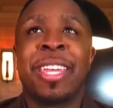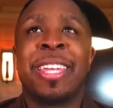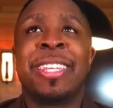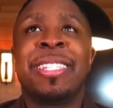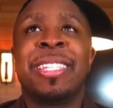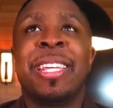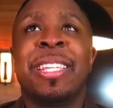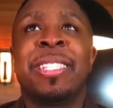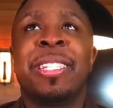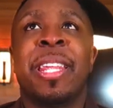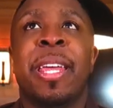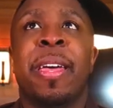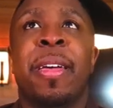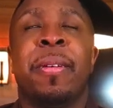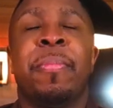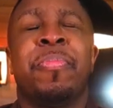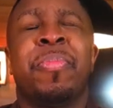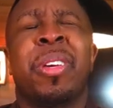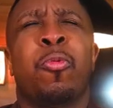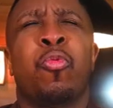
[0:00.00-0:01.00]
It says
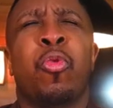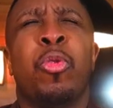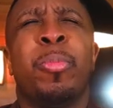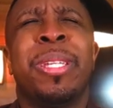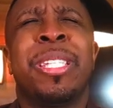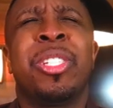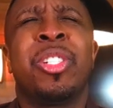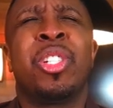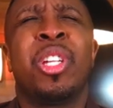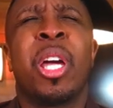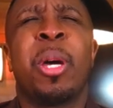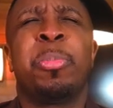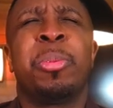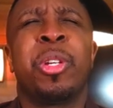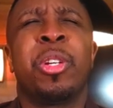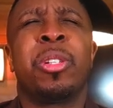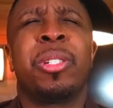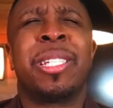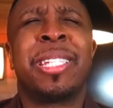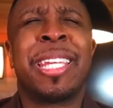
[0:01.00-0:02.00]
that Romans
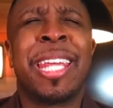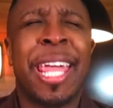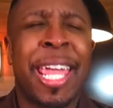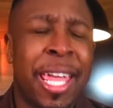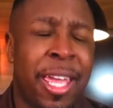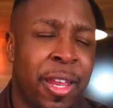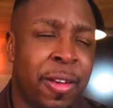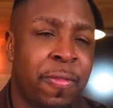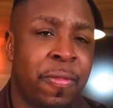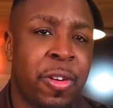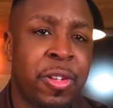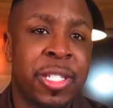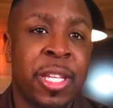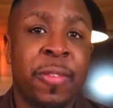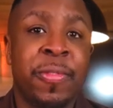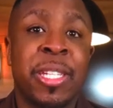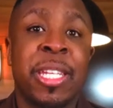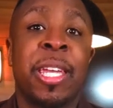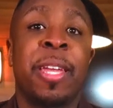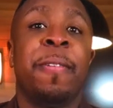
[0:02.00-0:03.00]
chapter 10, verse
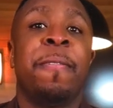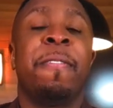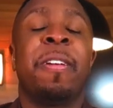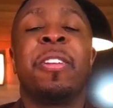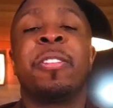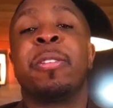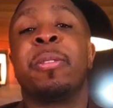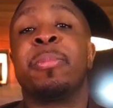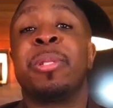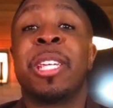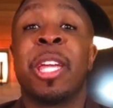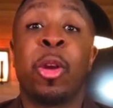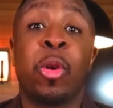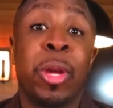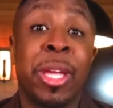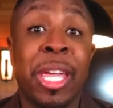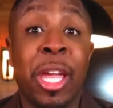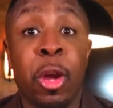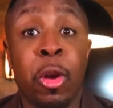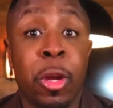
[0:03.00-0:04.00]
17, faith comes
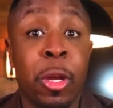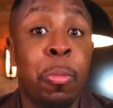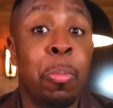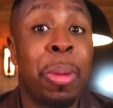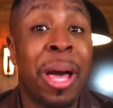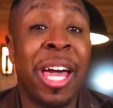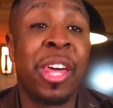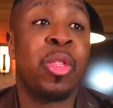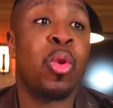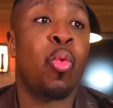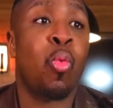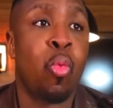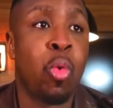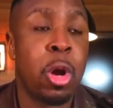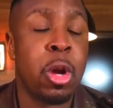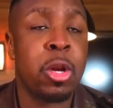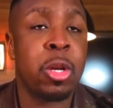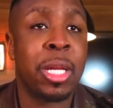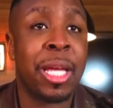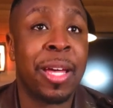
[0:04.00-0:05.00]
hearing by the
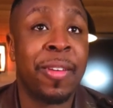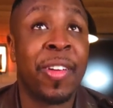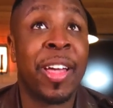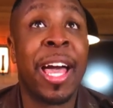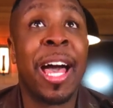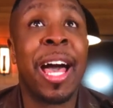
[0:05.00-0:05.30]
word of